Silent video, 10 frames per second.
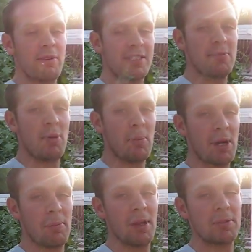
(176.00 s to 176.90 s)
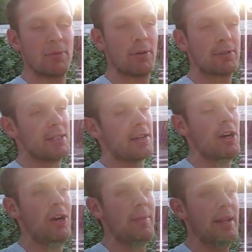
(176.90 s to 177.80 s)
seen pumpkin plants before is like,
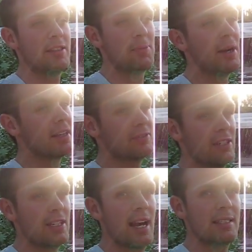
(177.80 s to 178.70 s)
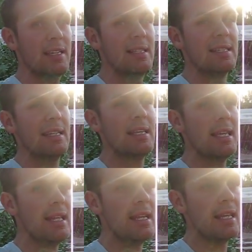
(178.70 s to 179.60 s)
oh man, this Paradise Veggie guys is an
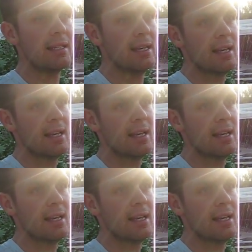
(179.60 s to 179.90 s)
idiot.